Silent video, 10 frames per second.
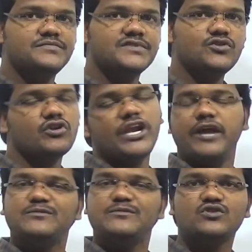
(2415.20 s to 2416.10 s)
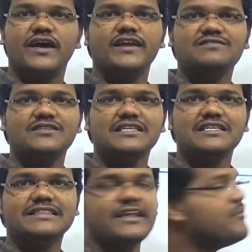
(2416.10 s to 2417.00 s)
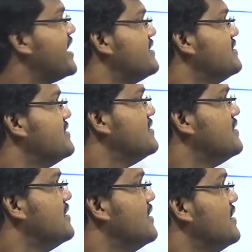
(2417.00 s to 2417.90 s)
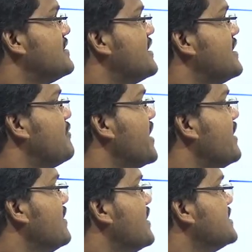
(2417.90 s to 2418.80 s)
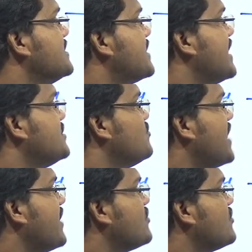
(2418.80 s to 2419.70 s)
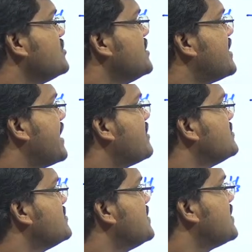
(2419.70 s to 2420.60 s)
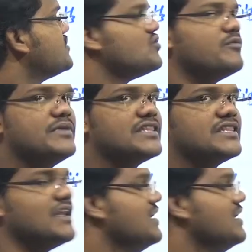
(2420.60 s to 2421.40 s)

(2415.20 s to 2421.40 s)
Your name should end with ethanamide. Ethanamide is attached to a nitrogen. That nitrogen is attached to methyl.